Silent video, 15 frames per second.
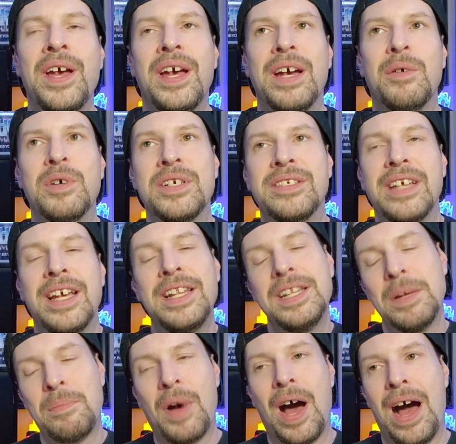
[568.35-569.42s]
It was in
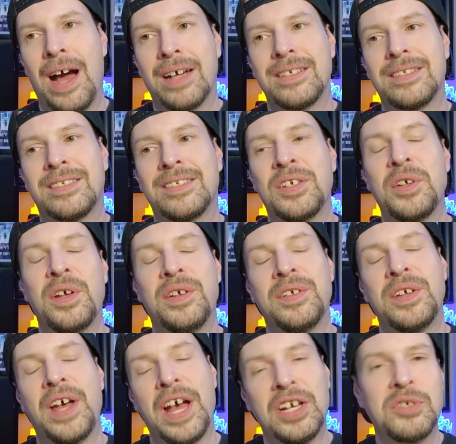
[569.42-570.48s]
the box
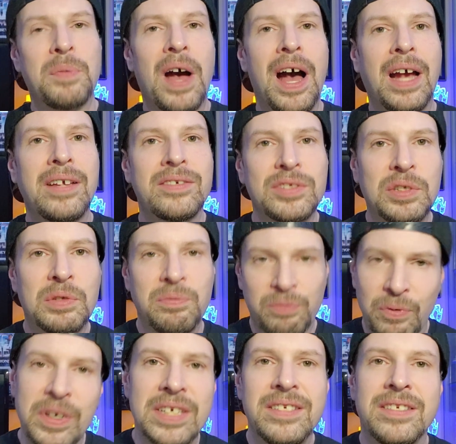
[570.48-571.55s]
Xbox
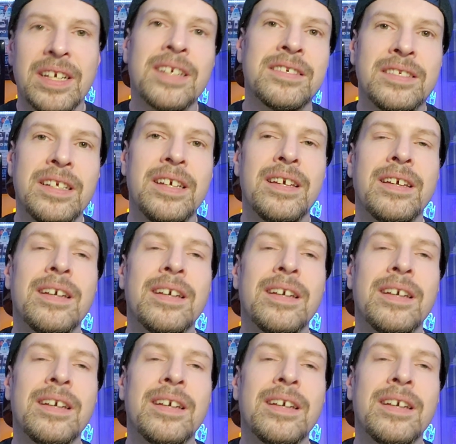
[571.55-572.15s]
360.